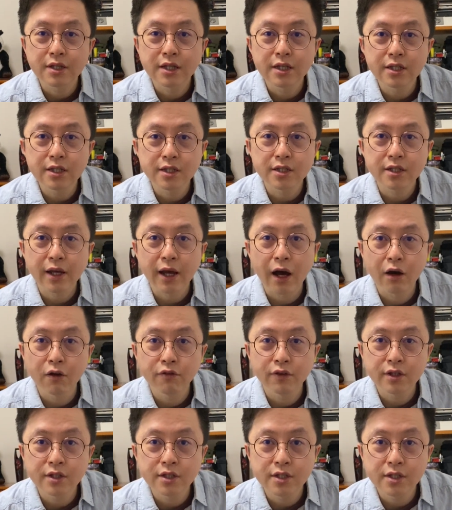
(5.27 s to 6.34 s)
this is
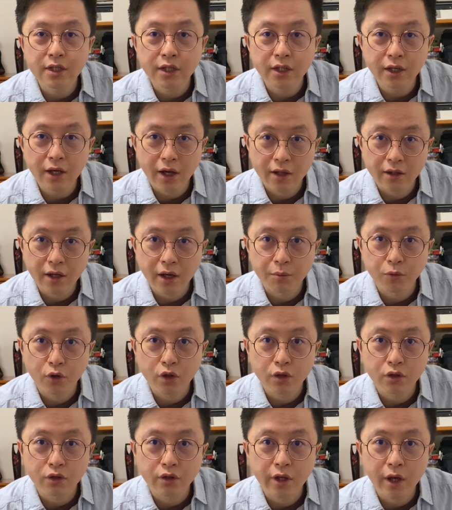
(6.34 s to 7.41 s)
Calvin Sze and I'm going
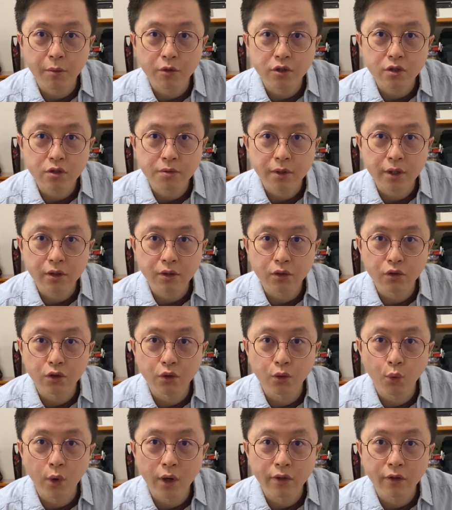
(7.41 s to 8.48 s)
to demonstrate to you
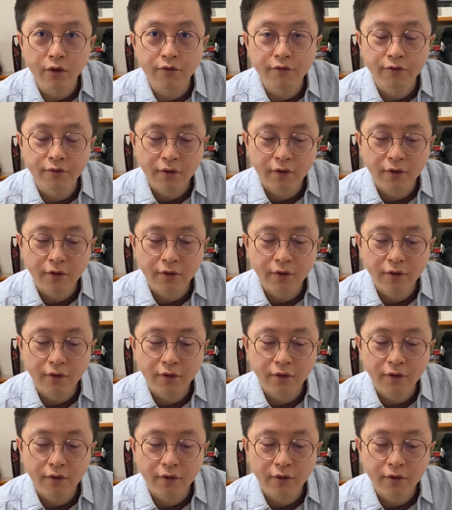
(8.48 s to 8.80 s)
one of